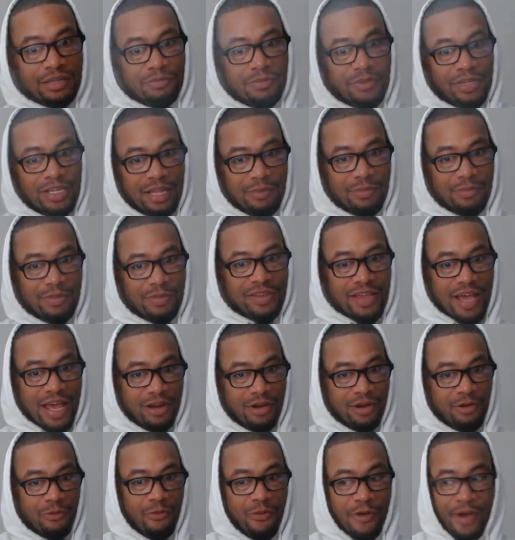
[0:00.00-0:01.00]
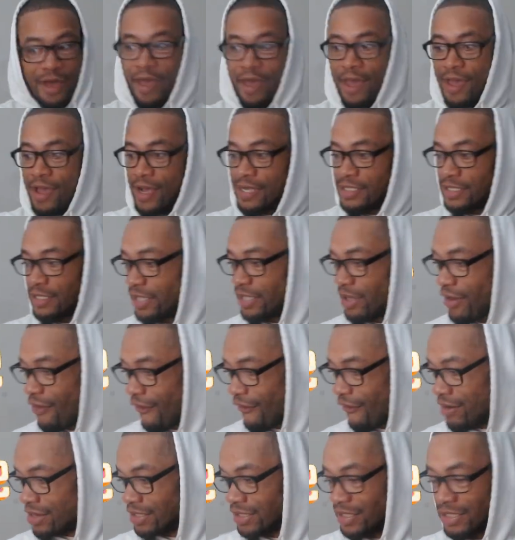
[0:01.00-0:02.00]
demons out of the way.
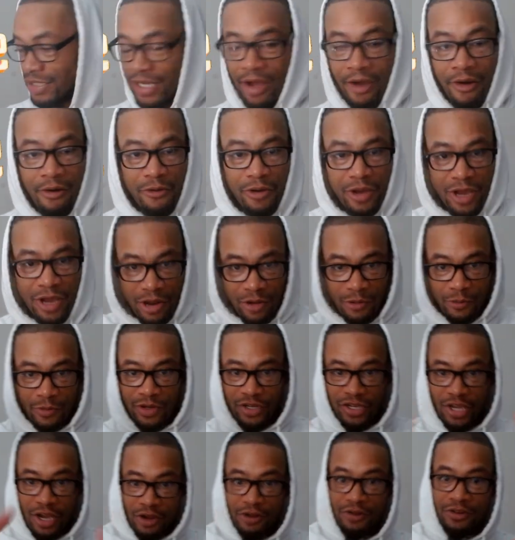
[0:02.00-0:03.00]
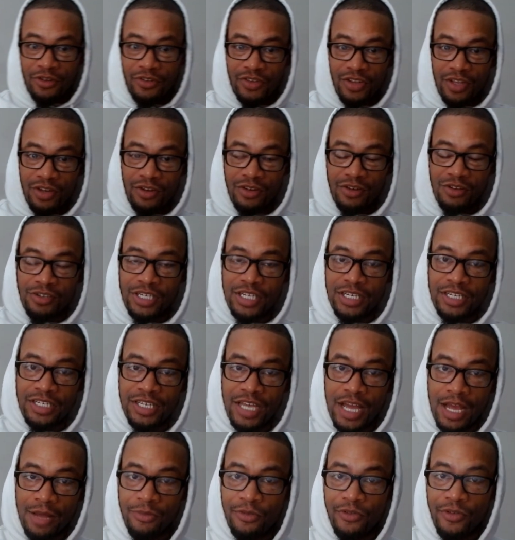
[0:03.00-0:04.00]
We're gonna return to sender ten
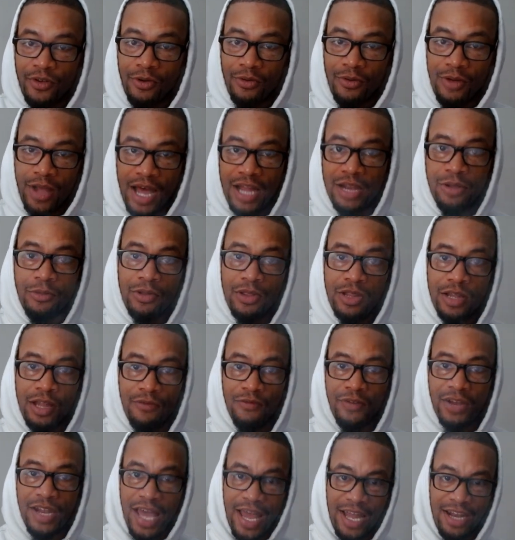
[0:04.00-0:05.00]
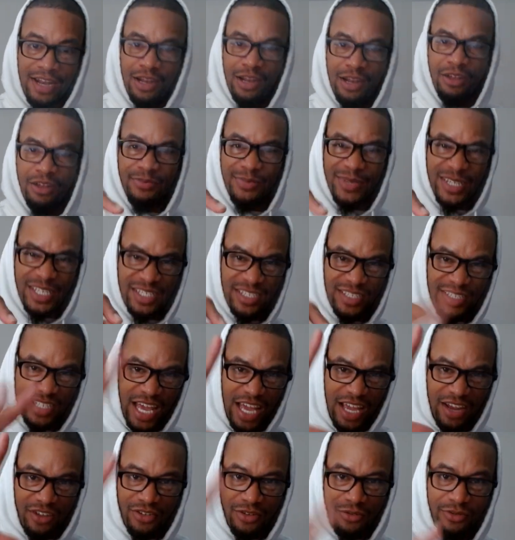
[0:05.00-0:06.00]
times fold, guided with love and light, and a little bit of
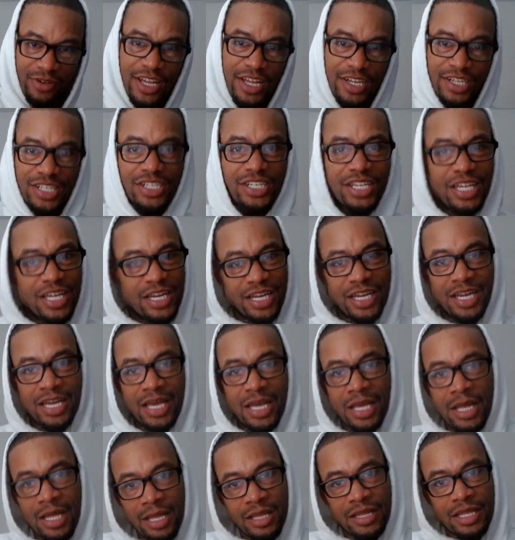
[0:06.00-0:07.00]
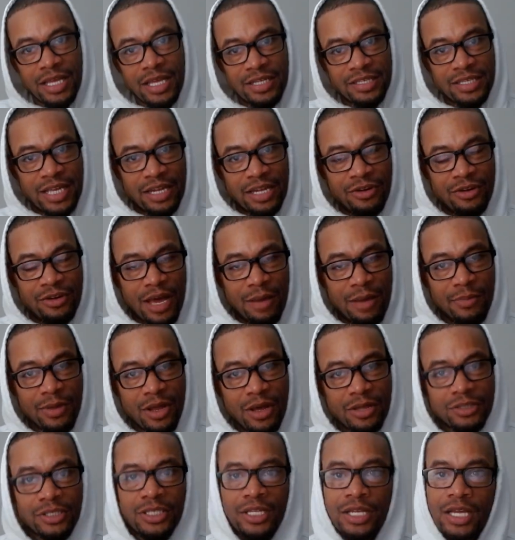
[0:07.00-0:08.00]
sage on that shit. Things that do not belong to the